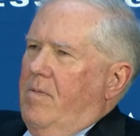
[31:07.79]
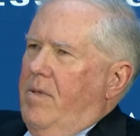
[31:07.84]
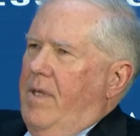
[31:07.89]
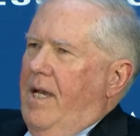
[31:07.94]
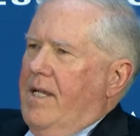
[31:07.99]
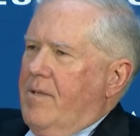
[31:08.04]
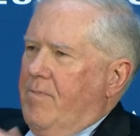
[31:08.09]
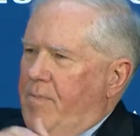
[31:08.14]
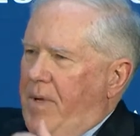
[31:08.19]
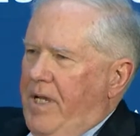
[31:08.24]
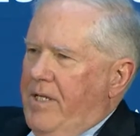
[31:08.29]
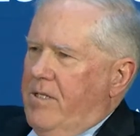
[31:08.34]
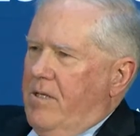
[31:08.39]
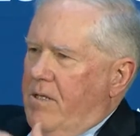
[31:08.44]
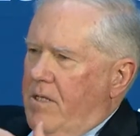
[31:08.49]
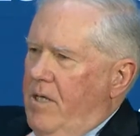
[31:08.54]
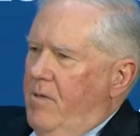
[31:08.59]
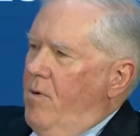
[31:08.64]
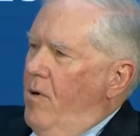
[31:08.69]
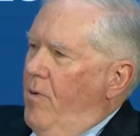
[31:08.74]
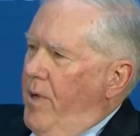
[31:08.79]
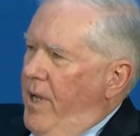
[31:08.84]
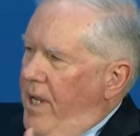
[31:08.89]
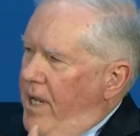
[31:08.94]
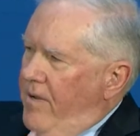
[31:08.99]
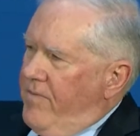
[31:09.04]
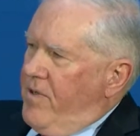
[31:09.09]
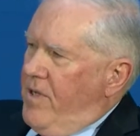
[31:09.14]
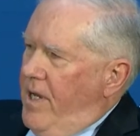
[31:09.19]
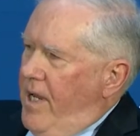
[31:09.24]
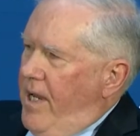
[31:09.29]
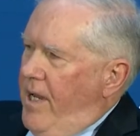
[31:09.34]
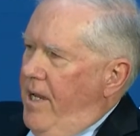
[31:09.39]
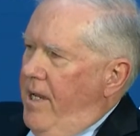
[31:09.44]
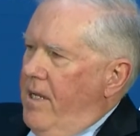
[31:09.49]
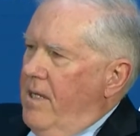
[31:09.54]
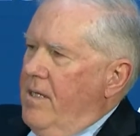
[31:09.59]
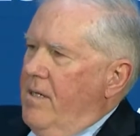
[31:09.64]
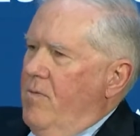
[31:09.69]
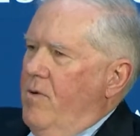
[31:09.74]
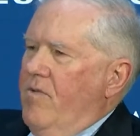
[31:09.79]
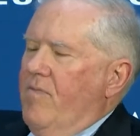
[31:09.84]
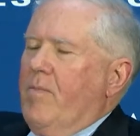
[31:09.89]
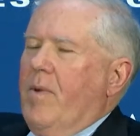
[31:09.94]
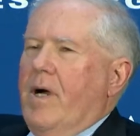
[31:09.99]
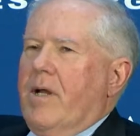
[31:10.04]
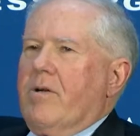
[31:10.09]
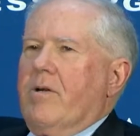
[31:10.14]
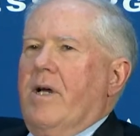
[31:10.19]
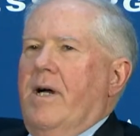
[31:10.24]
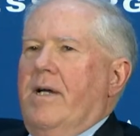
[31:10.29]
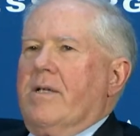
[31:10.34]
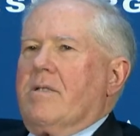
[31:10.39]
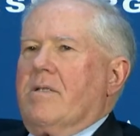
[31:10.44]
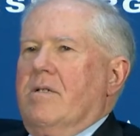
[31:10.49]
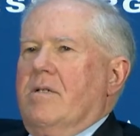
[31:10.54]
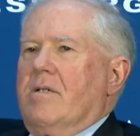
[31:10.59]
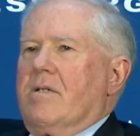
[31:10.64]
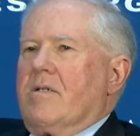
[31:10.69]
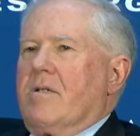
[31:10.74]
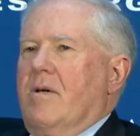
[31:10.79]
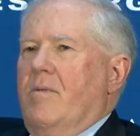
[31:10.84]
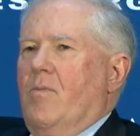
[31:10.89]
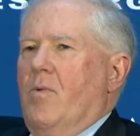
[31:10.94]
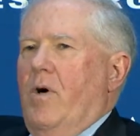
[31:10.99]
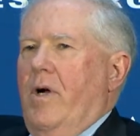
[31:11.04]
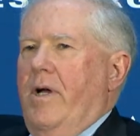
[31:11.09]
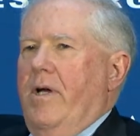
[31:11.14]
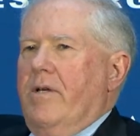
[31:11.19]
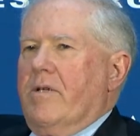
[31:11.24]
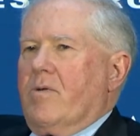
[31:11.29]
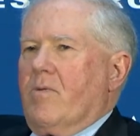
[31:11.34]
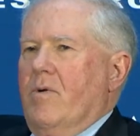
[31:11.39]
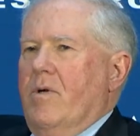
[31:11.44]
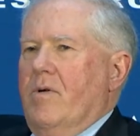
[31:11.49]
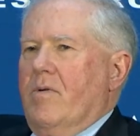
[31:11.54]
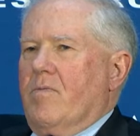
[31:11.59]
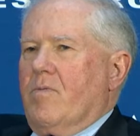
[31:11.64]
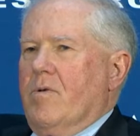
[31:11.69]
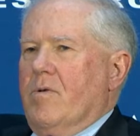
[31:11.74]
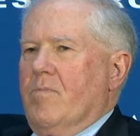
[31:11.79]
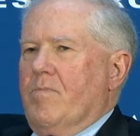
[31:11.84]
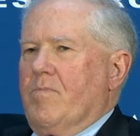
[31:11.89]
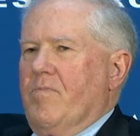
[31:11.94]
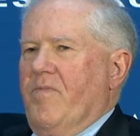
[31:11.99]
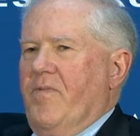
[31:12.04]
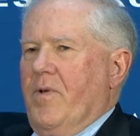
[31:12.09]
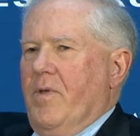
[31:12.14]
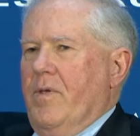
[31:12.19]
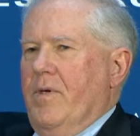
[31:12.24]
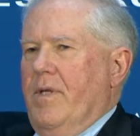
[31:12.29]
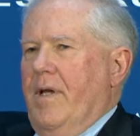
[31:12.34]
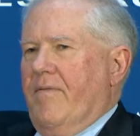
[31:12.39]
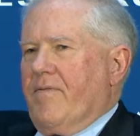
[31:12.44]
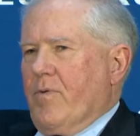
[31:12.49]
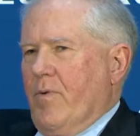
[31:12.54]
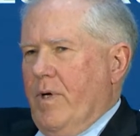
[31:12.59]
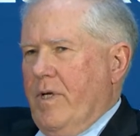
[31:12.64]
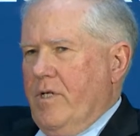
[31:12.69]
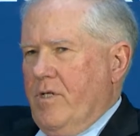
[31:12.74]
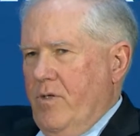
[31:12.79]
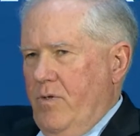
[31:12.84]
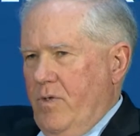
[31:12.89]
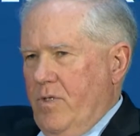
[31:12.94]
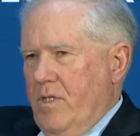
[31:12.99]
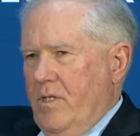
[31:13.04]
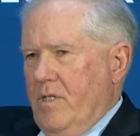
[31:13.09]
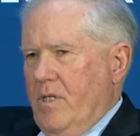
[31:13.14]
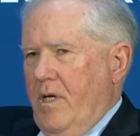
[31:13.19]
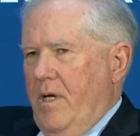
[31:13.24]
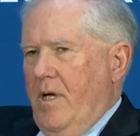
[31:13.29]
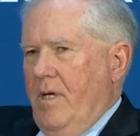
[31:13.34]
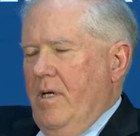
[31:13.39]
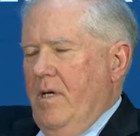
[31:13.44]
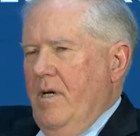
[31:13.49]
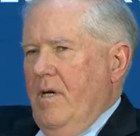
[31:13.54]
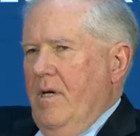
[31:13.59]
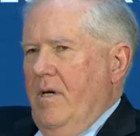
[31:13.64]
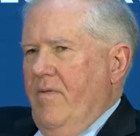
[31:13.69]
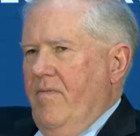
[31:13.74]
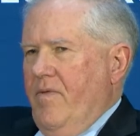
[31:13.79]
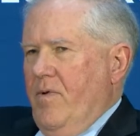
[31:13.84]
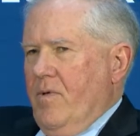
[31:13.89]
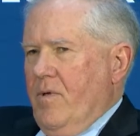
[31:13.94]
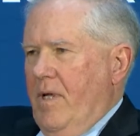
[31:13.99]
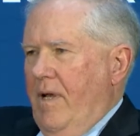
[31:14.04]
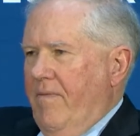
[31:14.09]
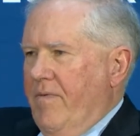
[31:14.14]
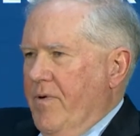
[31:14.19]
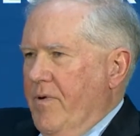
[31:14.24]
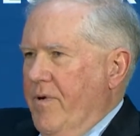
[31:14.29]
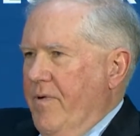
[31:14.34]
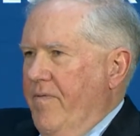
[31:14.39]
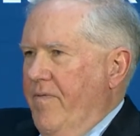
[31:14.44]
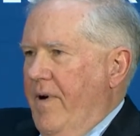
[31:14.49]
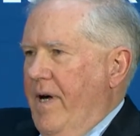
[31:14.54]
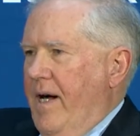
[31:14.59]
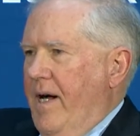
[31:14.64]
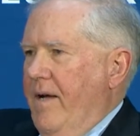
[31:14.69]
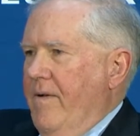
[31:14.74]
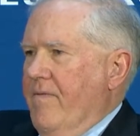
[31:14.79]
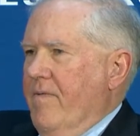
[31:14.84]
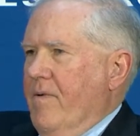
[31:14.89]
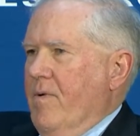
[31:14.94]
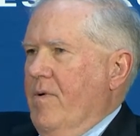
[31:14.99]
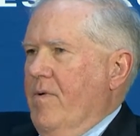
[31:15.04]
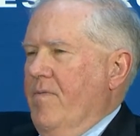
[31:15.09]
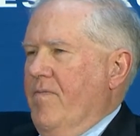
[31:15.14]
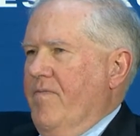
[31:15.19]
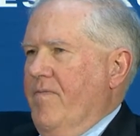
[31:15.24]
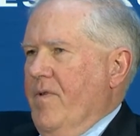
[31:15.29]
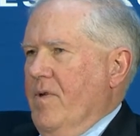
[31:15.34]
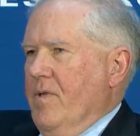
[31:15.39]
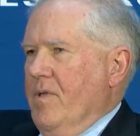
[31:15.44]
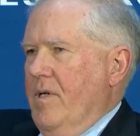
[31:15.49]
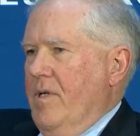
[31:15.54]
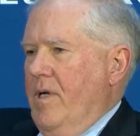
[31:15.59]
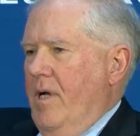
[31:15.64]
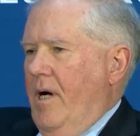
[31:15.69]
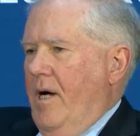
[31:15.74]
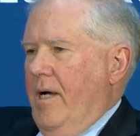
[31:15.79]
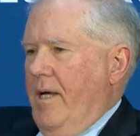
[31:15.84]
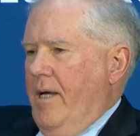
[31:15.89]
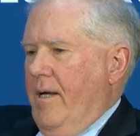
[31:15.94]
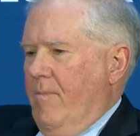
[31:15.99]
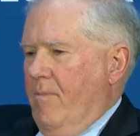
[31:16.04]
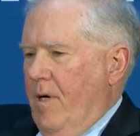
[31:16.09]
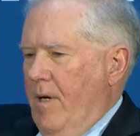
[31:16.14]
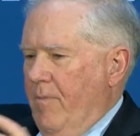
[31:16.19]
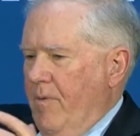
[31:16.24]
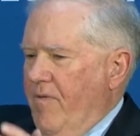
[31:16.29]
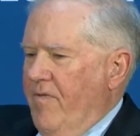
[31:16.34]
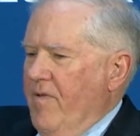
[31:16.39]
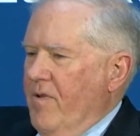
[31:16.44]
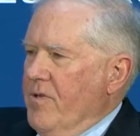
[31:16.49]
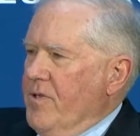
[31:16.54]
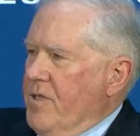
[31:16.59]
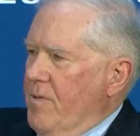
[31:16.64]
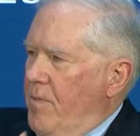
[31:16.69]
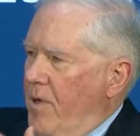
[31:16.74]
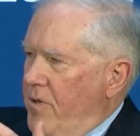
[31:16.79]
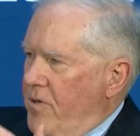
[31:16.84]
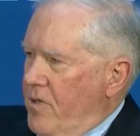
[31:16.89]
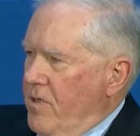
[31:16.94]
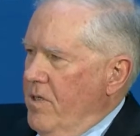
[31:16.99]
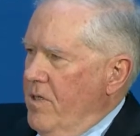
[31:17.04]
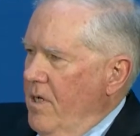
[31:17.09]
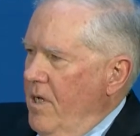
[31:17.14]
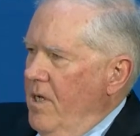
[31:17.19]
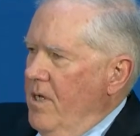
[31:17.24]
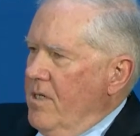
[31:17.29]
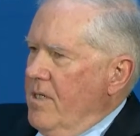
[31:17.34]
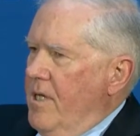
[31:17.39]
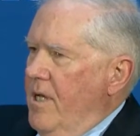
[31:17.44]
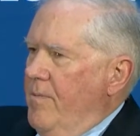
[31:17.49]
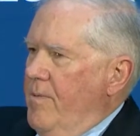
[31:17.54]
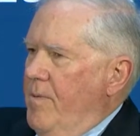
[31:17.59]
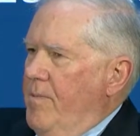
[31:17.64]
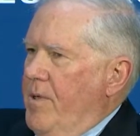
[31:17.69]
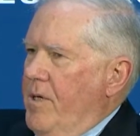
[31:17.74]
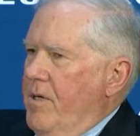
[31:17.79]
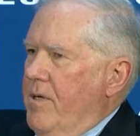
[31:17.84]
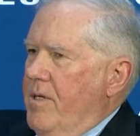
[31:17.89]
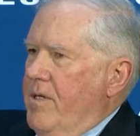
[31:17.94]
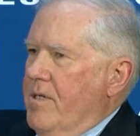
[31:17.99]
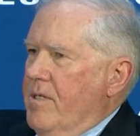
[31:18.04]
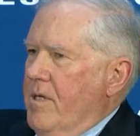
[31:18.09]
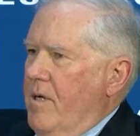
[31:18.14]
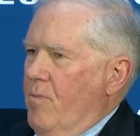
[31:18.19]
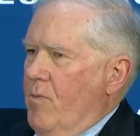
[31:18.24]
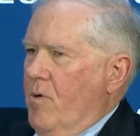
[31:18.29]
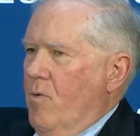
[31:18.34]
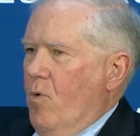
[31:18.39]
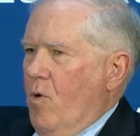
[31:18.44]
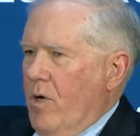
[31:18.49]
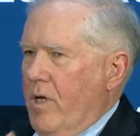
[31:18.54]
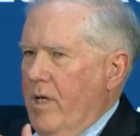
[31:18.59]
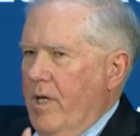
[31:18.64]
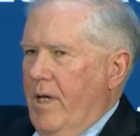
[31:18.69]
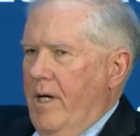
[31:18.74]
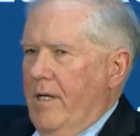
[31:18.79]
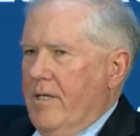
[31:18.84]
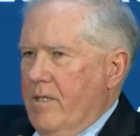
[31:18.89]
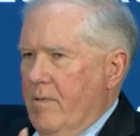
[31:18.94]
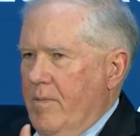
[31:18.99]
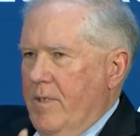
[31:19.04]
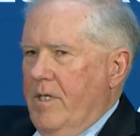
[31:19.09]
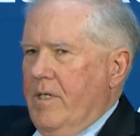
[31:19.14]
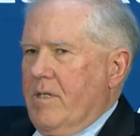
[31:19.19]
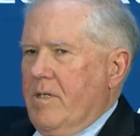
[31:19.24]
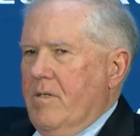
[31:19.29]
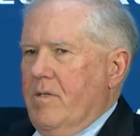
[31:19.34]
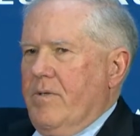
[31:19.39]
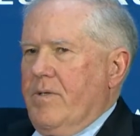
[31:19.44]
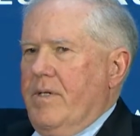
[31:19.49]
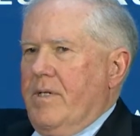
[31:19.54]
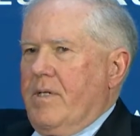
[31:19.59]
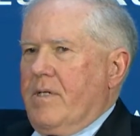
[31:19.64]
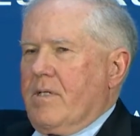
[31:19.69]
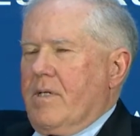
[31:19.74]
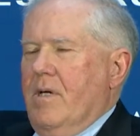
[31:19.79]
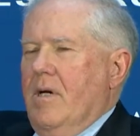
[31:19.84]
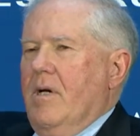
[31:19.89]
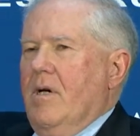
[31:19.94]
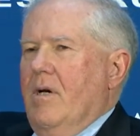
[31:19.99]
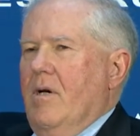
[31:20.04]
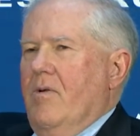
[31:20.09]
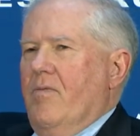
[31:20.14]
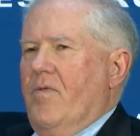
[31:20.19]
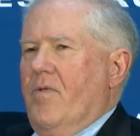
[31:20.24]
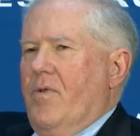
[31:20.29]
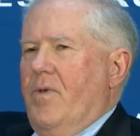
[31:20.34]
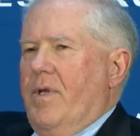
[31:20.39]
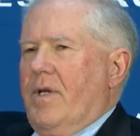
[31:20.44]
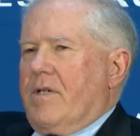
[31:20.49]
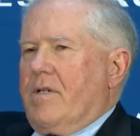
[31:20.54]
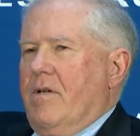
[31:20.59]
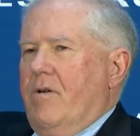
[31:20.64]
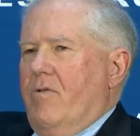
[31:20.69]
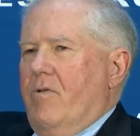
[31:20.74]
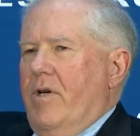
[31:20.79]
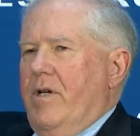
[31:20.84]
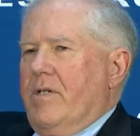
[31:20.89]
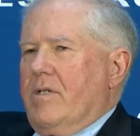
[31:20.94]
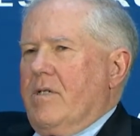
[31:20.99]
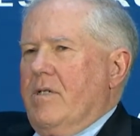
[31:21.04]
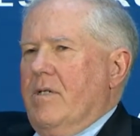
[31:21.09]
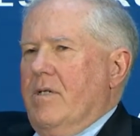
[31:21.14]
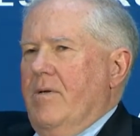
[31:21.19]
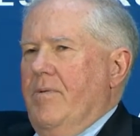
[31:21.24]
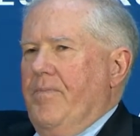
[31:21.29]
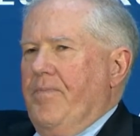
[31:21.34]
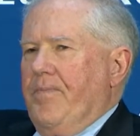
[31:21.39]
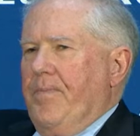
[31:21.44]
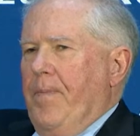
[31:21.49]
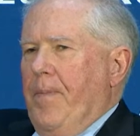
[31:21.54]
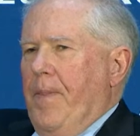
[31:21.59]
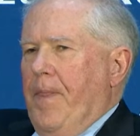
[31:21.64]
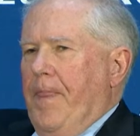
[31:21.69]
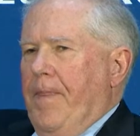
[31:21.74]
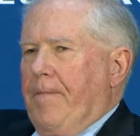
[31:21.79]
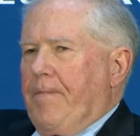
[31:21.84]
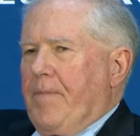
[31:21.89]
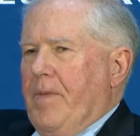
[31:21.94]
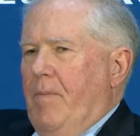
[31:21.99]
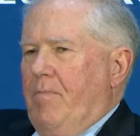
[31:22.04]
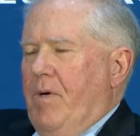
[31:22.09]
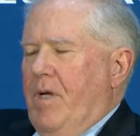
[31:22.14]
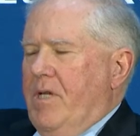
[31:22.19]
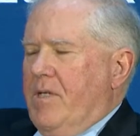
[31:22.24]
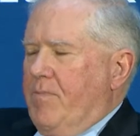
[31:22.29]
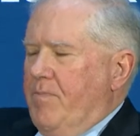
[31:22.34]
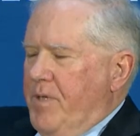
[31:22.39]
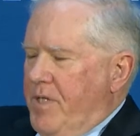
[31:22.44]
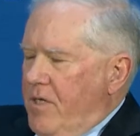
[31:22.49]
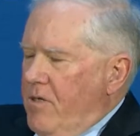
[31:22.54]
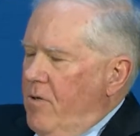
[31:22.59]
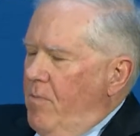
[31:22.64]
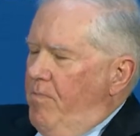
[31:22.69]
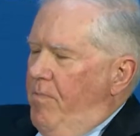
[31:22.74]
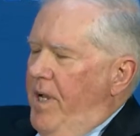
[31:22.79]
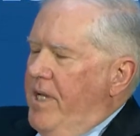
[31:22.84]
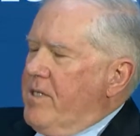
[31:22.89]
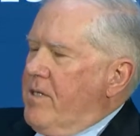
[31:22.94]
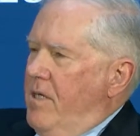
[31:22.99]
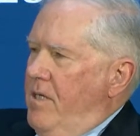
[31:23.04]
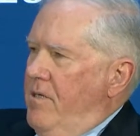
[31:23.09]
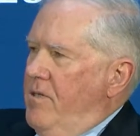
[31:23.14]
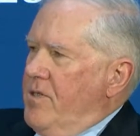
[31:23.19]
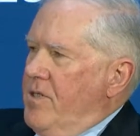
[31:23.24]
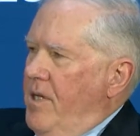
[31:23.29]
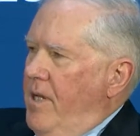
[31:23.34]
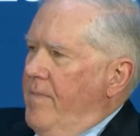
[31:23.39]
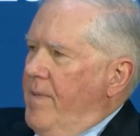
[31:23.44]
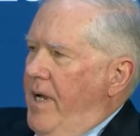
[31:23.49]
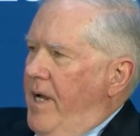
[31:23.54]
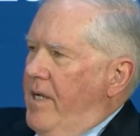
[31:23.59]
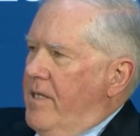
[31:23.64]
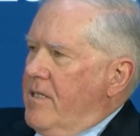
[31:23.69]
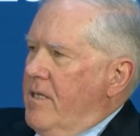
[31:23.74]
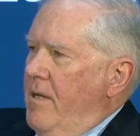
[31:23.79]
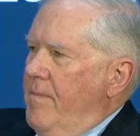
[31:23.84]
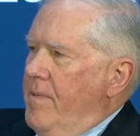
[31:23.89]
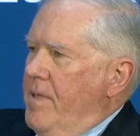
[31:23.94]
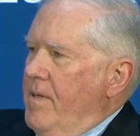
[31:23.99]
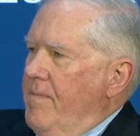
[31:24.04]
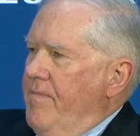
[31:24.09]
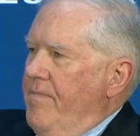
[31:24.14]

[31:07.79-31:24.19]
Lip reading: That's basically what we have today. We've modernized it in some ways. We're fielded F-22 since then, fielded F-35, we've fielded AMRAAM, we've fielded some other capabilities, and we're working on some additional things for the next generation. But it's still basically the same concept.